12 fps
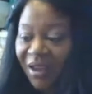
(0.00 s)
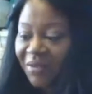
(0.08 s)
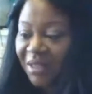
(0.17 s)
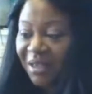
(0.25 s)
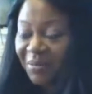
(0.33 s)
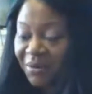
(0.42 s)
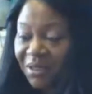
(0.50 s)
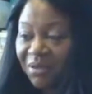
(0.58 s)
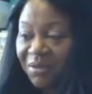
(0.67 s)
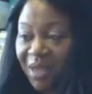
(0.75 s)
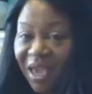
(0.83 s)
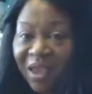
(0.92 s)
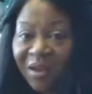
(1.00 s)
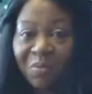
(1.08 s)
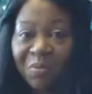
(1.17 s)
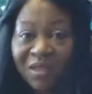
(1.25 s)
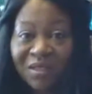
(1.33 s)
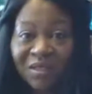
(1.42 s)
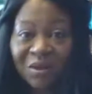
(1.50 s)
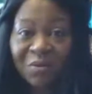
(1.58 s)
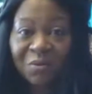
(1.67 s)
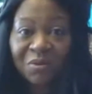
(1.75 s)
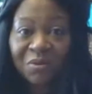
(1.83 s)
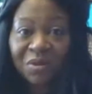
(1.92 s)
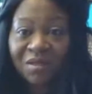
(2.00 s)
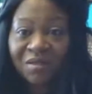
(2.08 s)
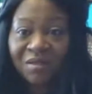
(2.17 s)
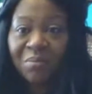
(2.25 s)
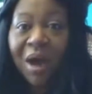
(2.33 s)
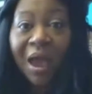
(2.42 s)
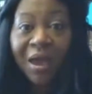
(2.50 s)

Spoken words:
and I was able to get my soaps